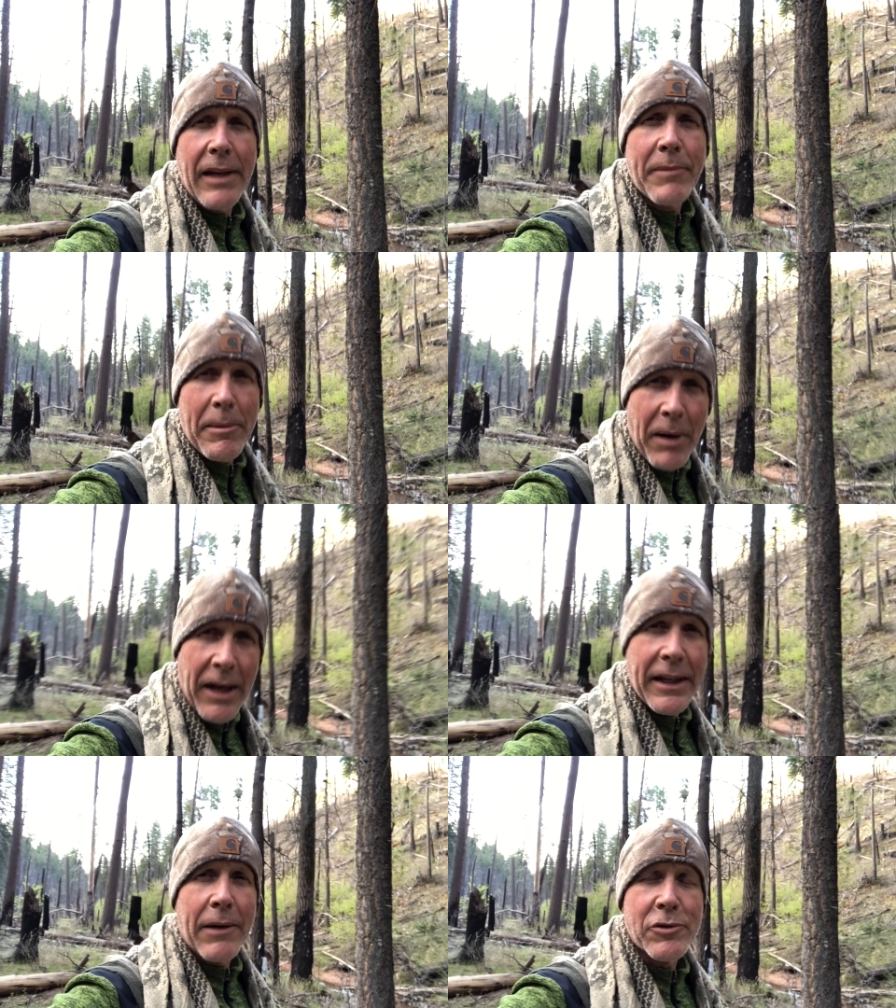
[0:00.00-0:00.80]
in my
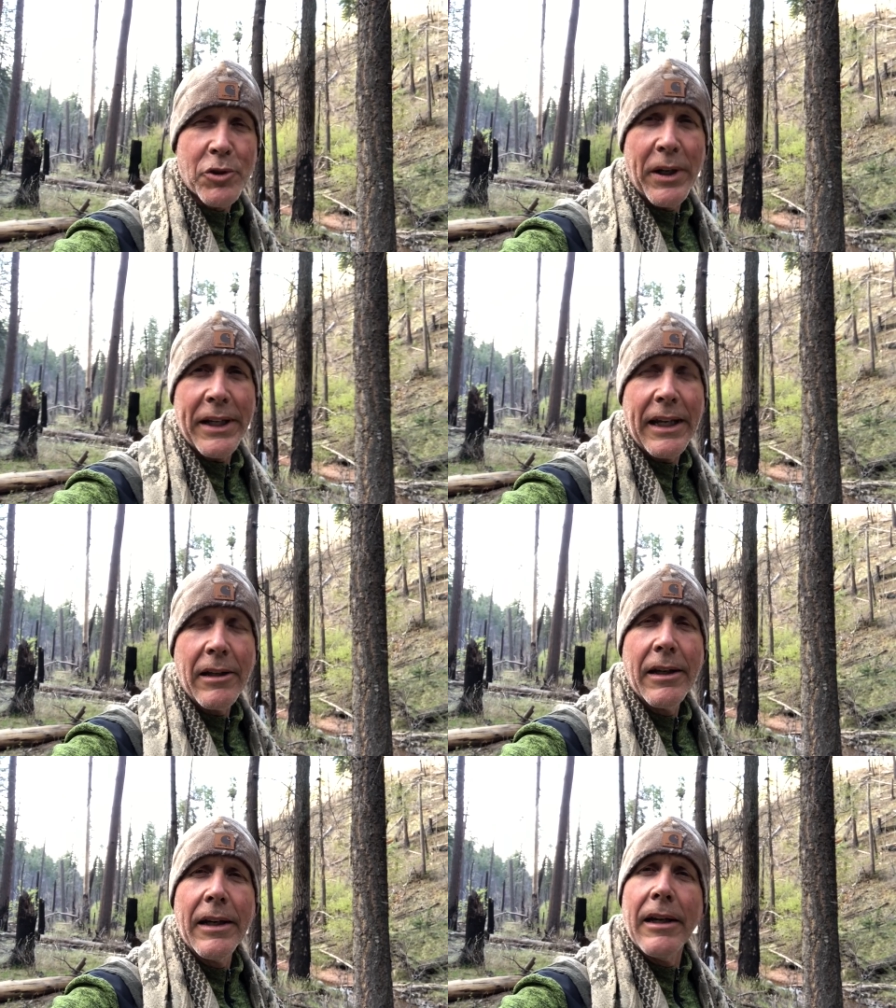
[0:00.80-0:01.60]
body. I was
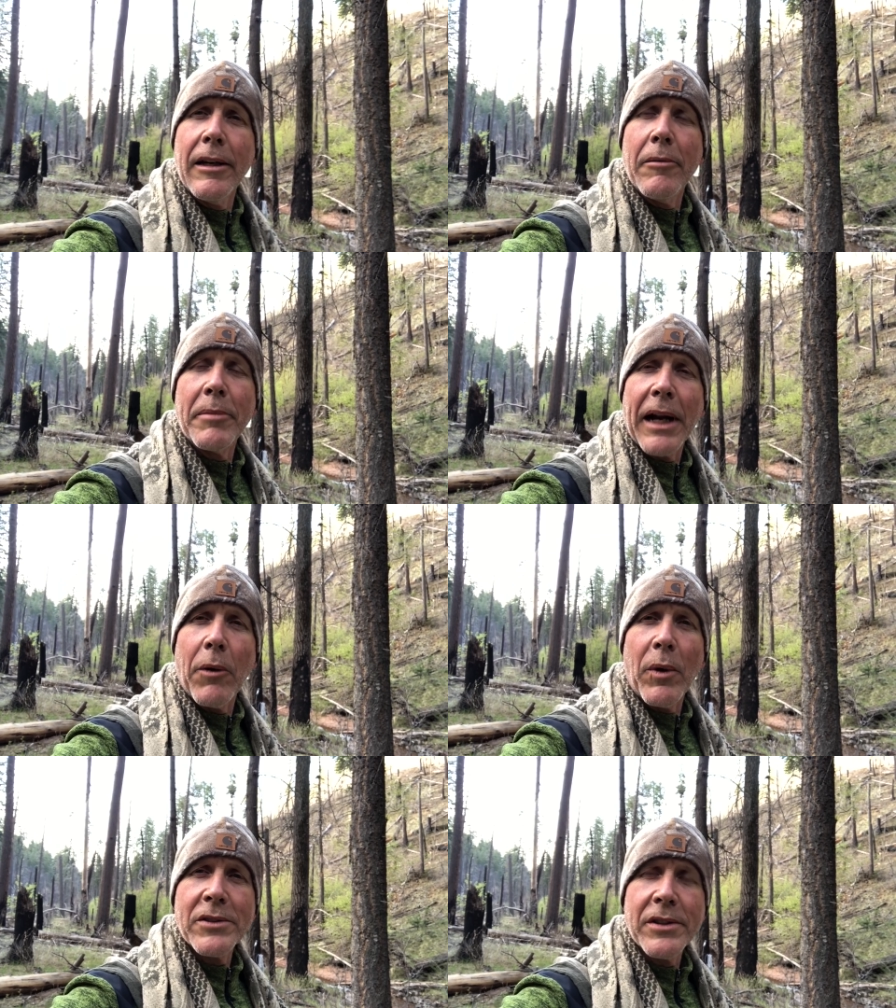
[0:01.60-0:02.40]
drinking, but I
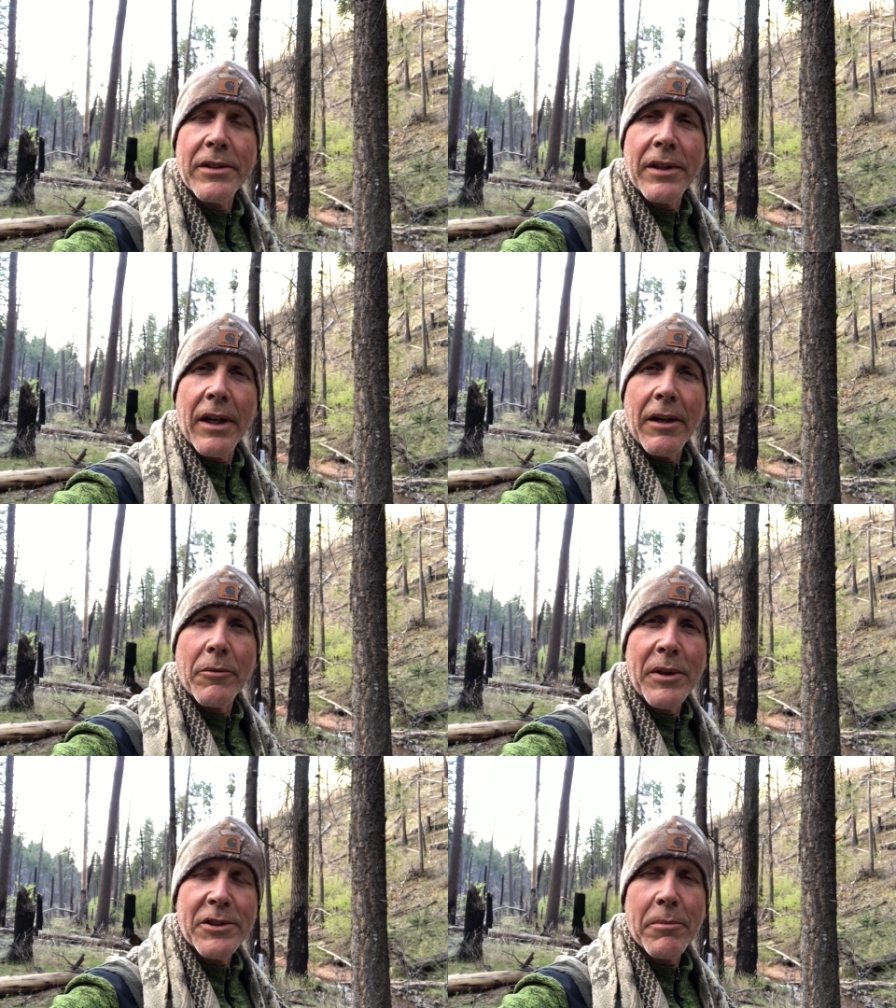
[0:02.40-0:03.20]
wasn't
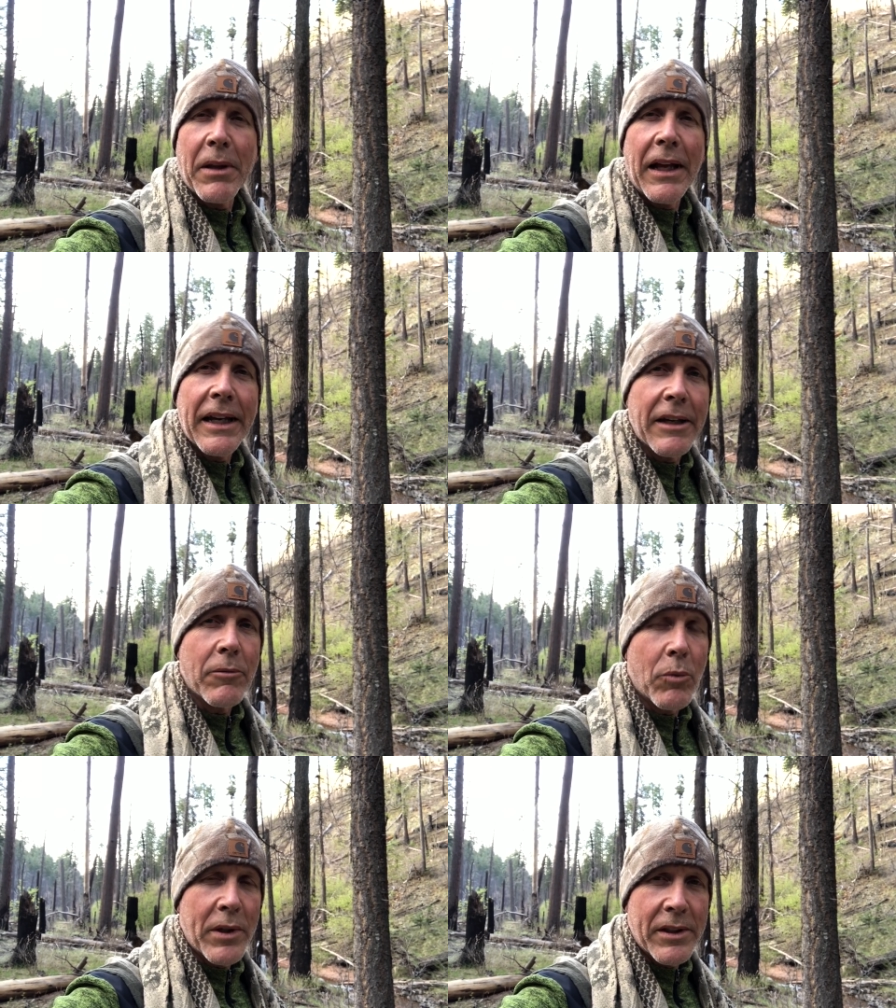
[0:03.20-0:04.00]
resupplying it
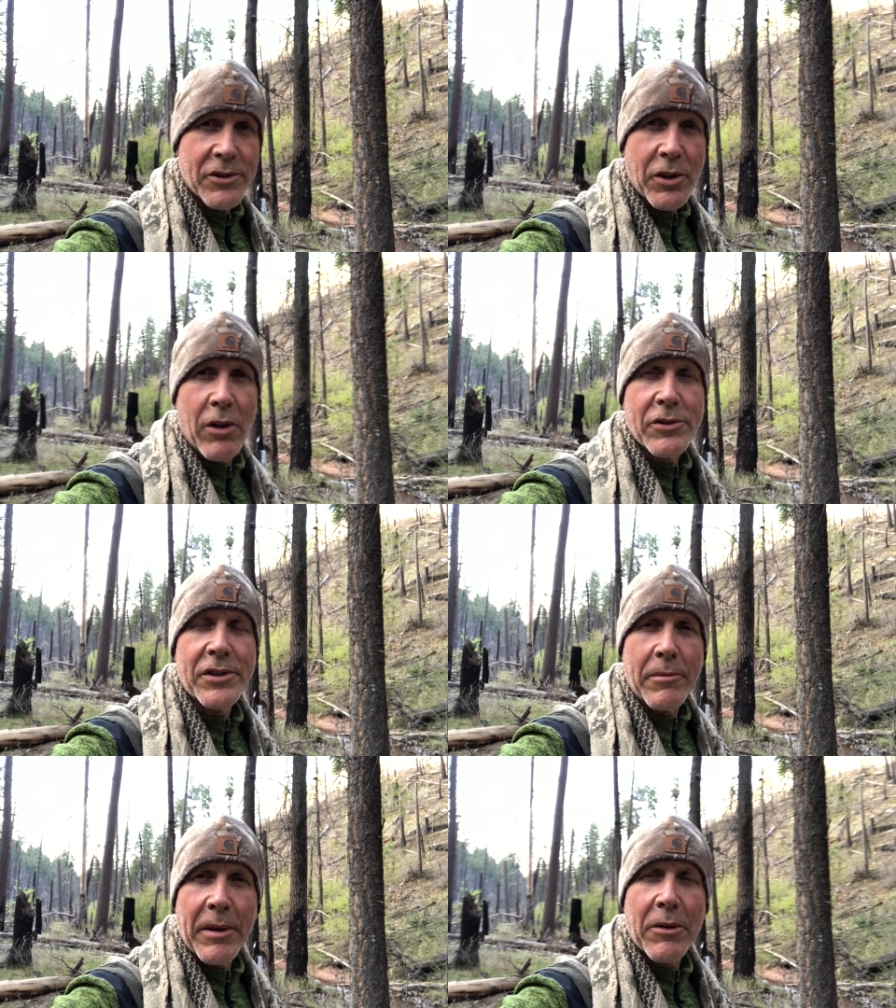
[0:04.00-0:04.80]
with the
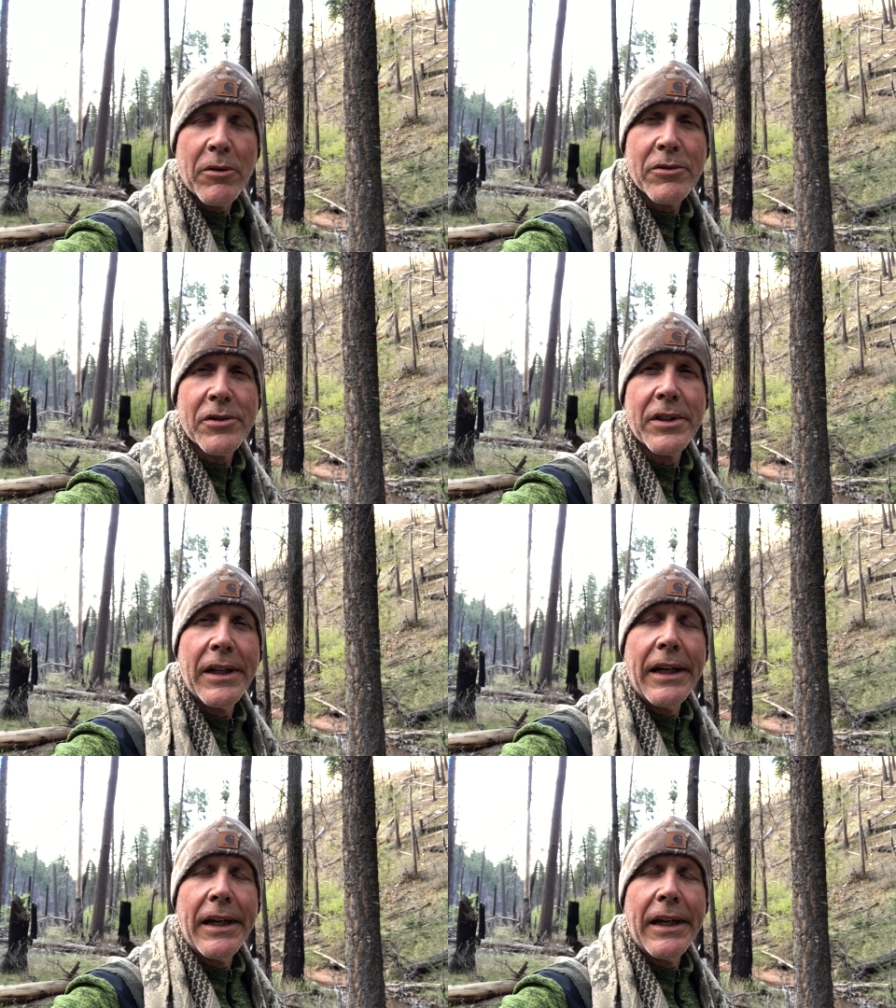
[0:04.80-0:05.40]
salts and the minerals.